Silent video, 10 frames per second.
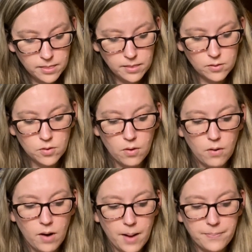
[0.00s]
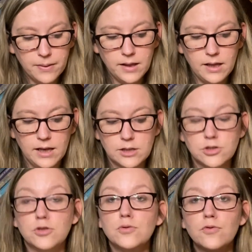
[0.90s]
grow up in
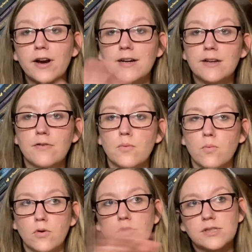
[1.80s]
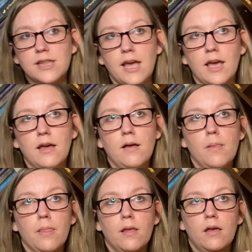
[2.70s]
two very different worlds. I
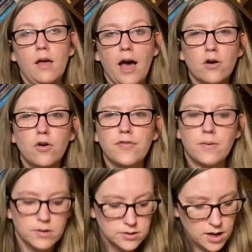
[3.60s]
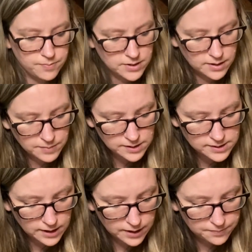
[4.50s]
don't know if they were adopted. Let me
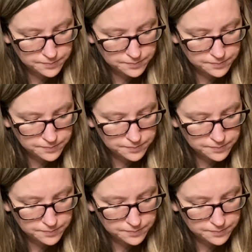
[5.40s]
see.